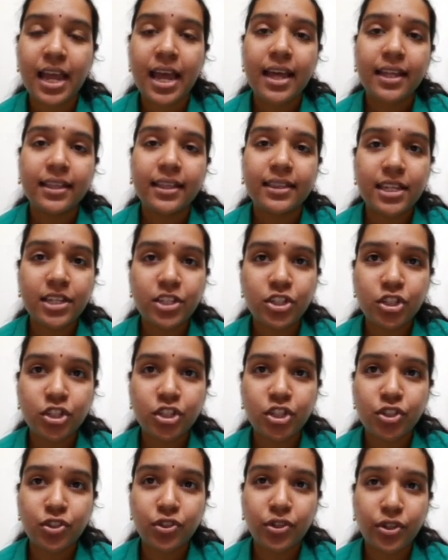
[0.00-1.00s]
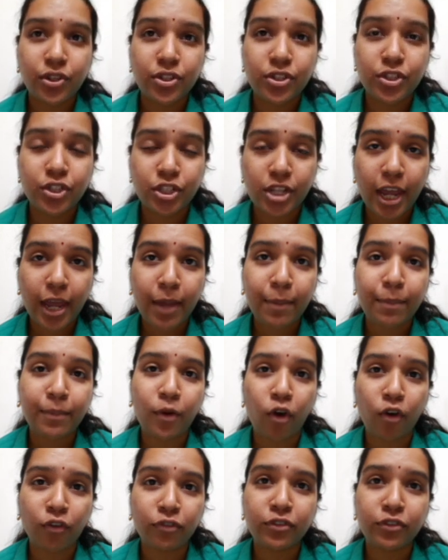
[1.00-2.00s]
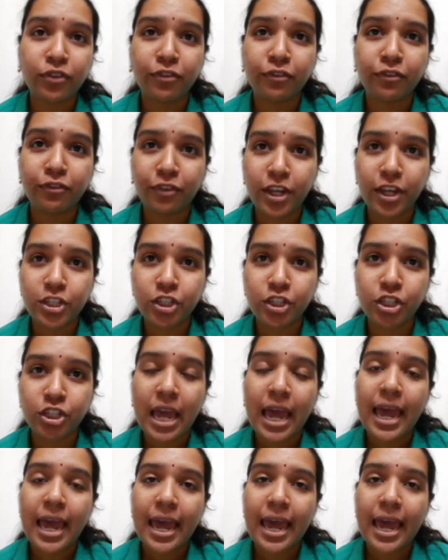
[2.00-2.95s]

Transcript: This shape of the fish